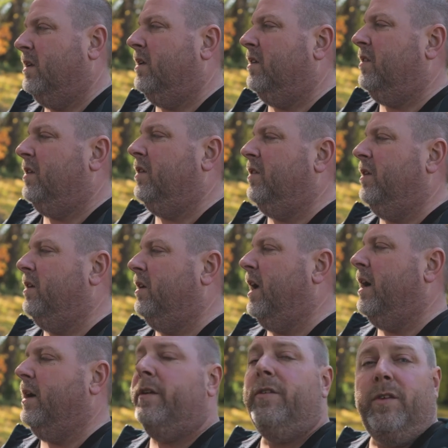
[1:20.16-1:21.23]
It's these little
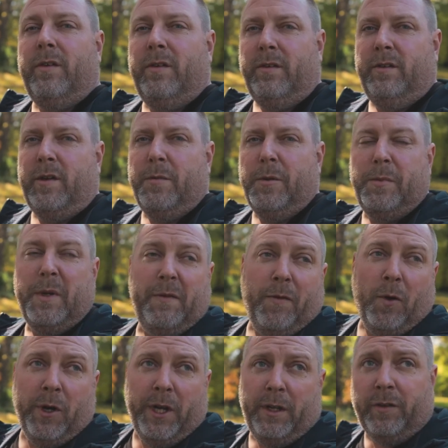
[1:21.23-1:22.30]
guys,
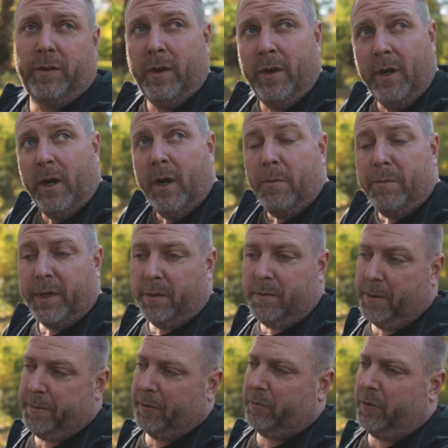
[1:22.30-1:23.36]
WP40s. Pick them
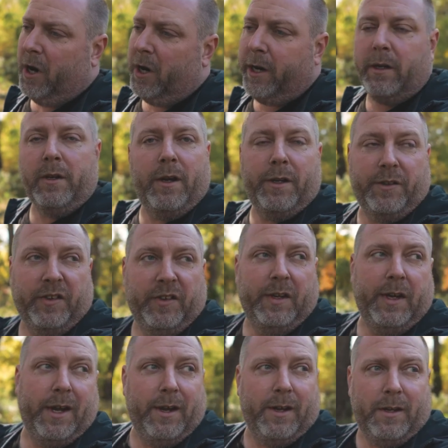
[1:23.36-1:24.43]
up at
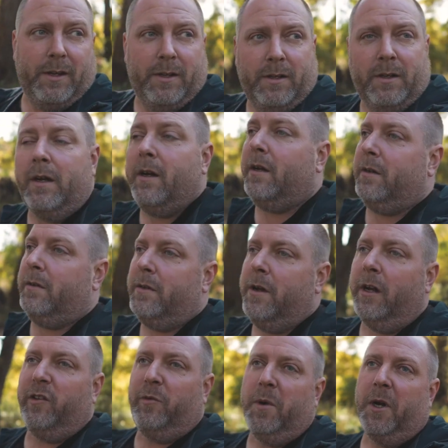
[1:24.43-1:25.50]
rocket.ca. Uh,
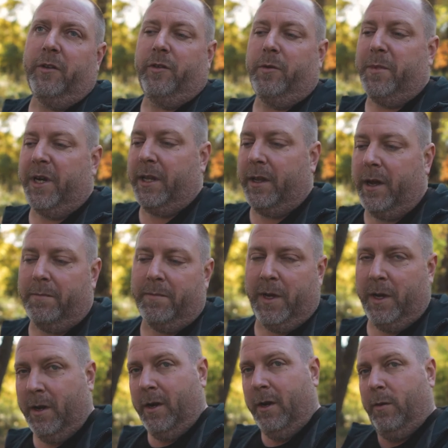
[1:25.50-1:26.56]
not sponsored by them,
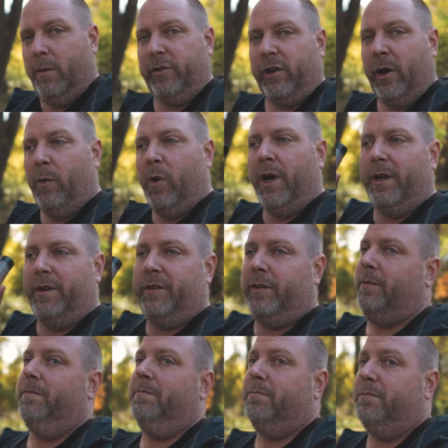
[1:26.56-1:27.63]
wish I
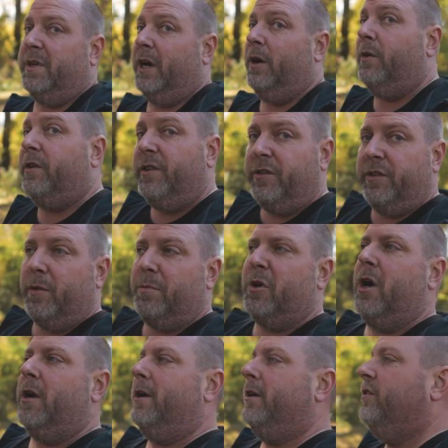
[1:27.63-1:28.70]
was, but I always use their
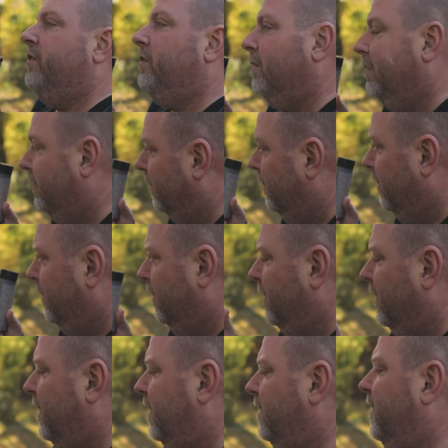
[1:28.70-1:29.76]
products.
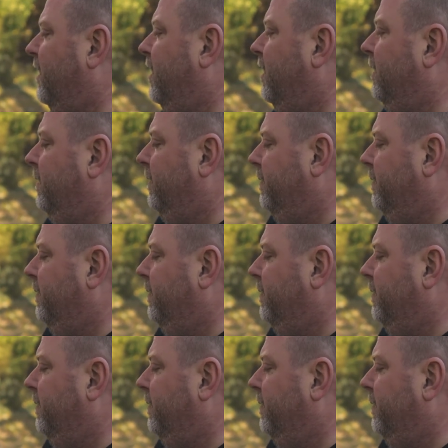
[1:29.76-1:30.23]
And uh,